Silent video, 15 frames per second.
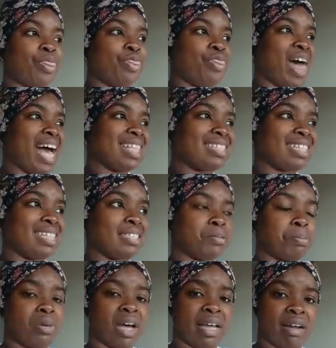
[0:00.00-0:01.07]
that is
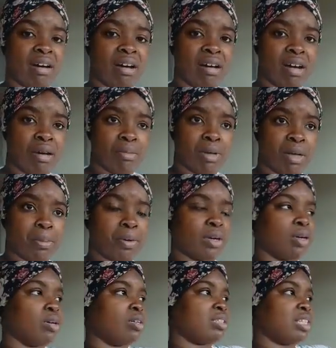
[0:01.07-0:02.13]
my karma,
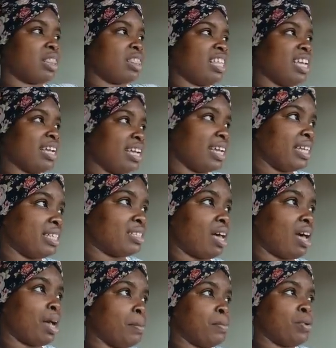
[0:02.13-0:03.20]
because the thing is,
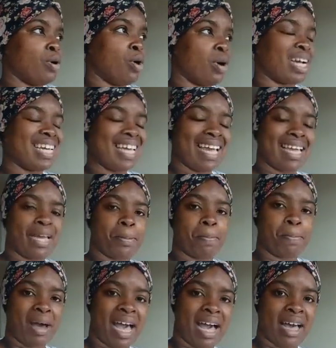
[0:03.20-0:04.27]
I'm not getting
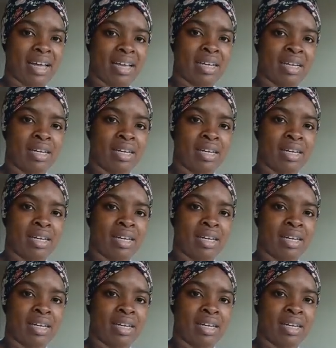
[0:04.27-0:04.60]
back